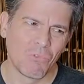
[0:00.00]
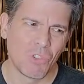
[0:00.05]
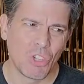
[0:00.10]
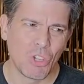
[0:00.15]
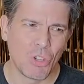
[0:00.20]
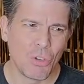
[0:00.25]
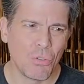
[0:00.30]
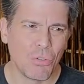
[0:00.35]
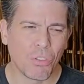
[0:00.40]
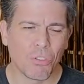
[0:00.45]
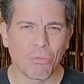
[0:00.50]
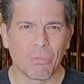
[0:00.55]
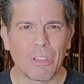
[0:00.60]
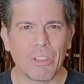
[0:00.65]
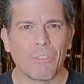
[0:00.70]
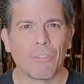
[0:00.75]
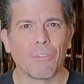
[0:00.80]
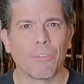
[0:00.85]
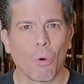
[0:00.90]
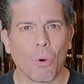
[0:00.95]
two, three,
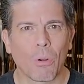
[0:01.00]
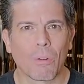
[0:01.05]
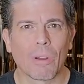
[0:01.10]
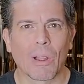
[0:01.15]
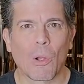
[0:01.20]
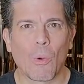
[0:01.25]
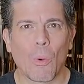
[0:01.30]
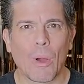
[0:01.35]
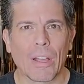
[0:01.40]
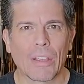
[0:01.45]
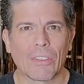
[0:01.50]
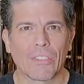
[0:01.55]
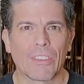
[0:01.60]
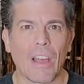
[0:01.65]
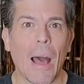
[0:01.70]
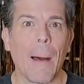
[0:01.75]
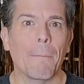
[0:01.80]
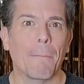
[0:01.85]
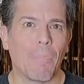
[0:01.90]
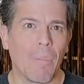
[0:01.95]
four
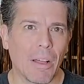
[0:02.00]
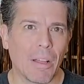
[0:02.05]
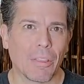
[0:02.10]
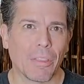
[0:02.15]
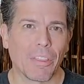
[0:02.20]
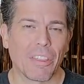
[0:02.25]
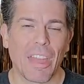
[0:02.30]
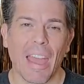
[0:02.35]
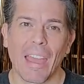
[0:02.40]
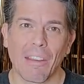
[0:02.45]
requests a month,